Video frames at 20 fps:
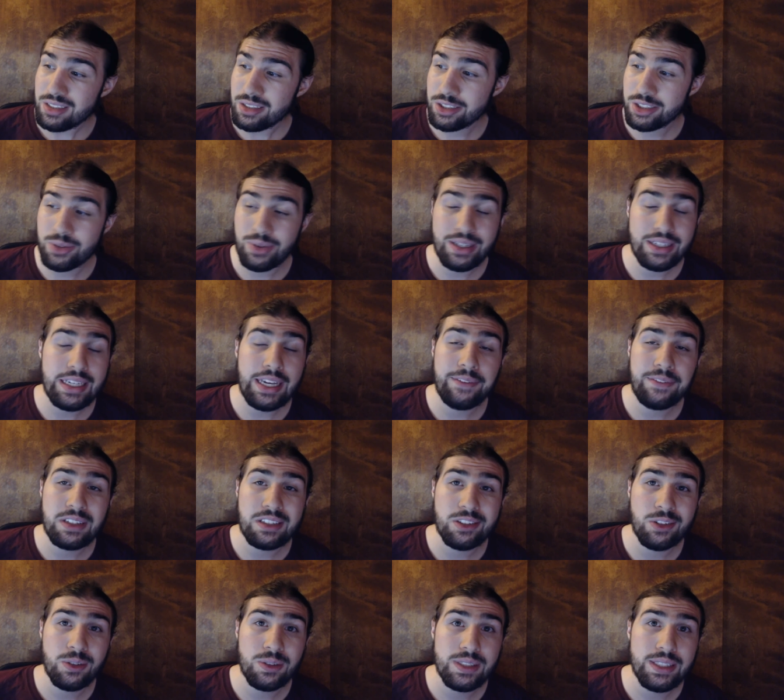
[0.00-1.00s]
So I gave
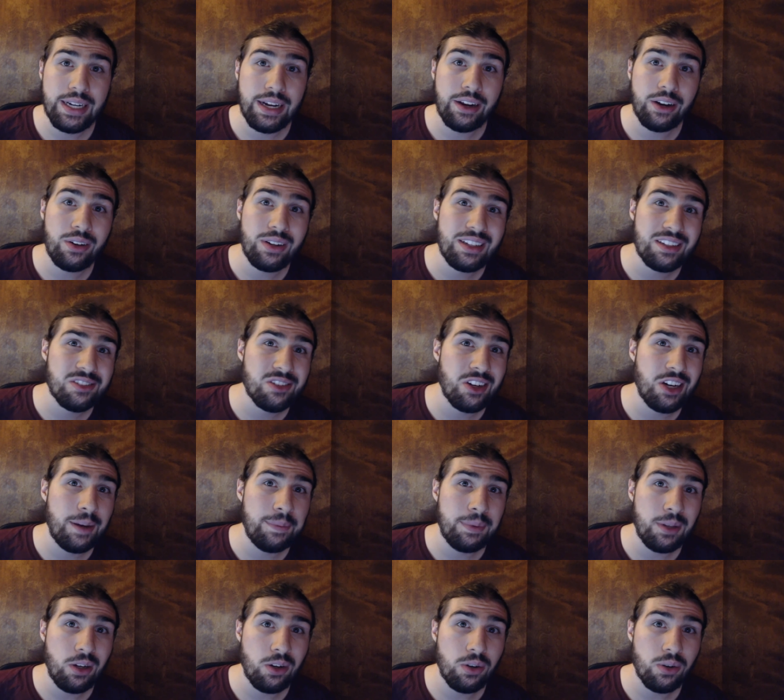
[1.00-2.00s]
its own channel. It's gonna
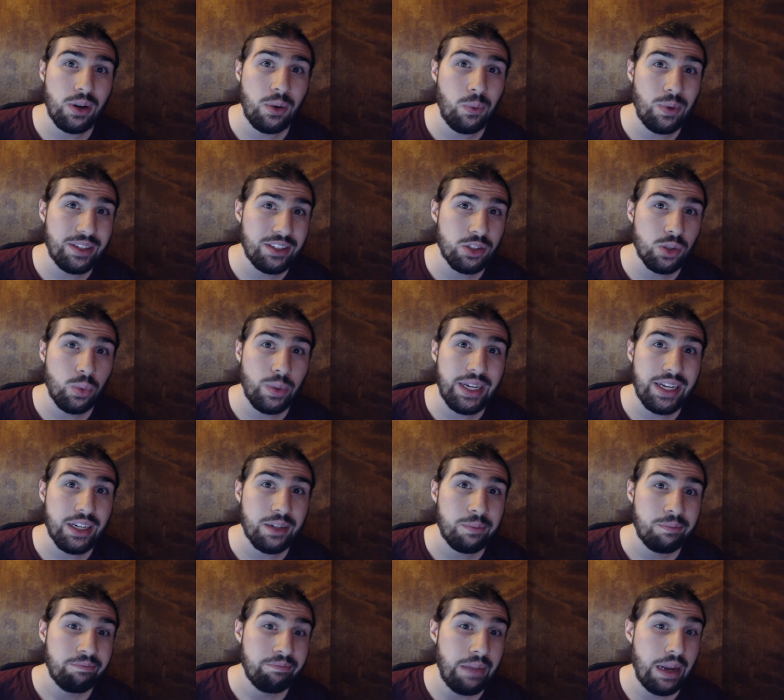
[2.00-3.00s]
upload once a week,
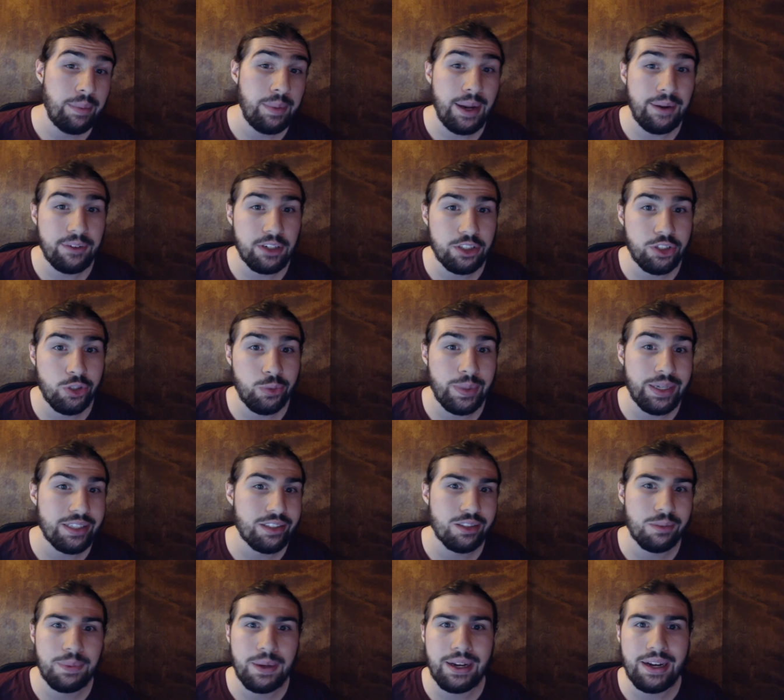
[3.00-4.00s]
maybe every two
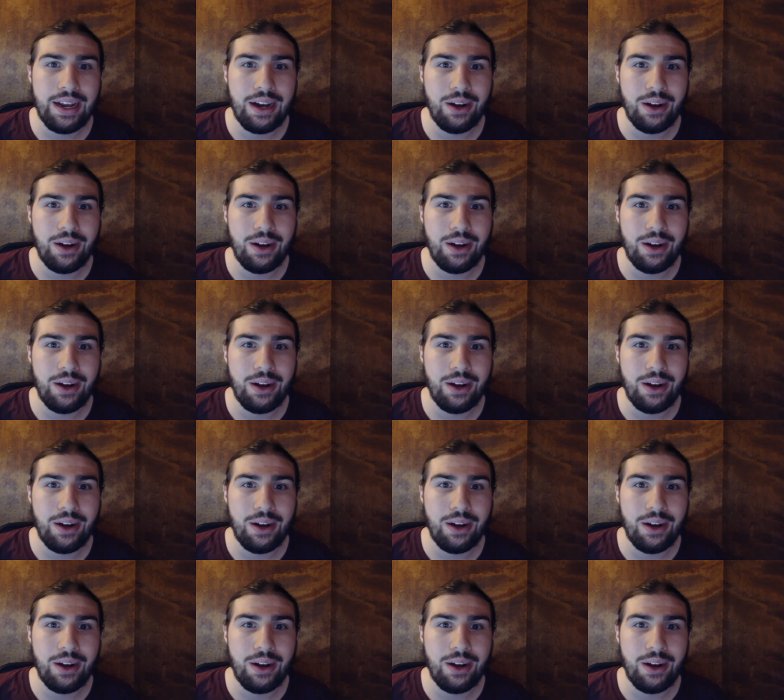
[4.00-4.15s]
weeks, depend